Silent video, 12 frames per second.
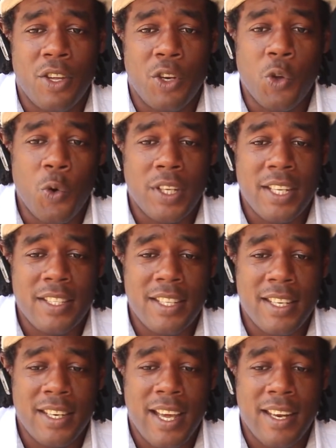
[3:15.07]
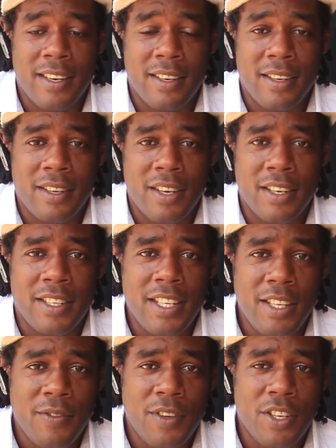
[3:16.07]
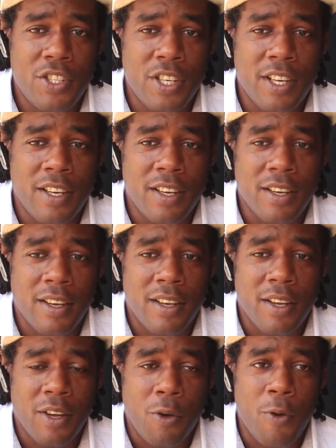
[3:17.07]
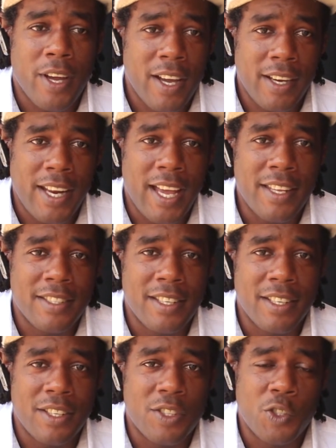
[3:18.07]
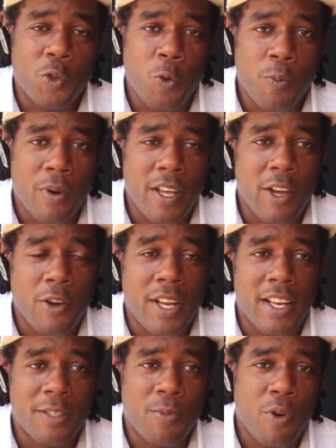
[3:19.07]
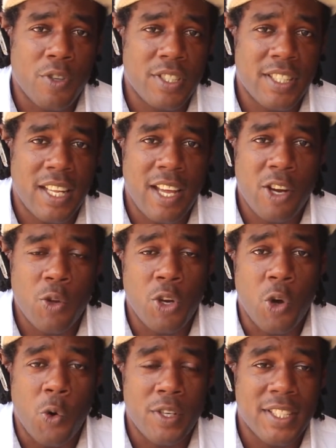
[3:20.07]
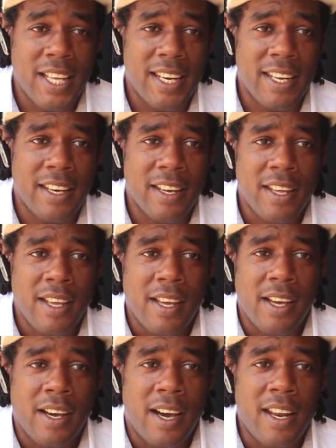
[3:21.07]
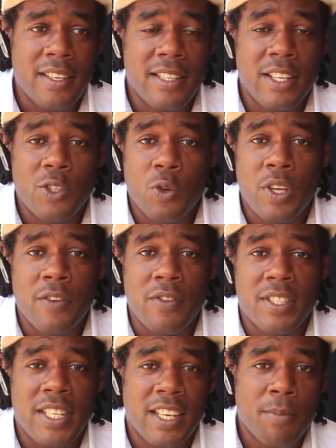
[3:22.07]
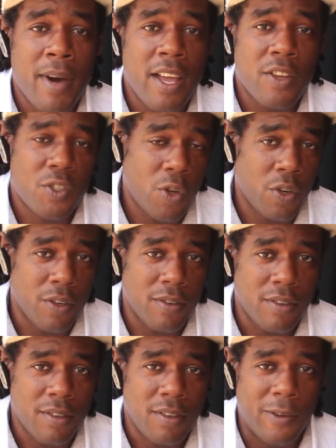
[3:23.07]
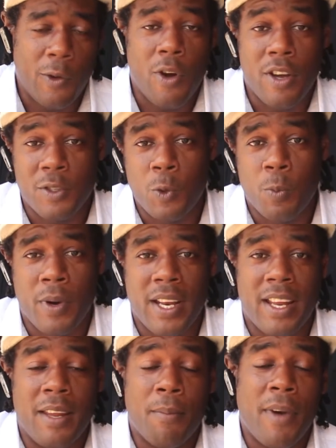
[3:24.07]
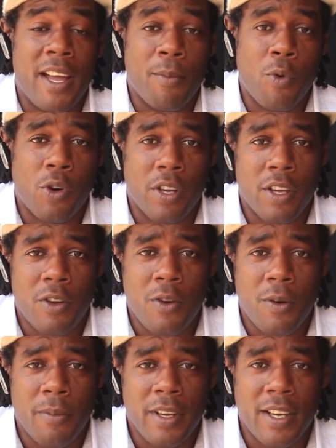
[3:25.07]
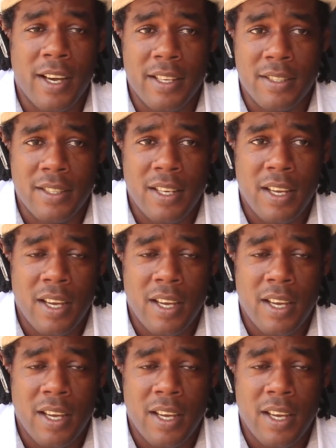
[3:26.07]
noticing that the TVJ recognizing superhero dads, persons that are doing outstanding, honestly, to even stick by your son, you're a super dad in my book, you know, because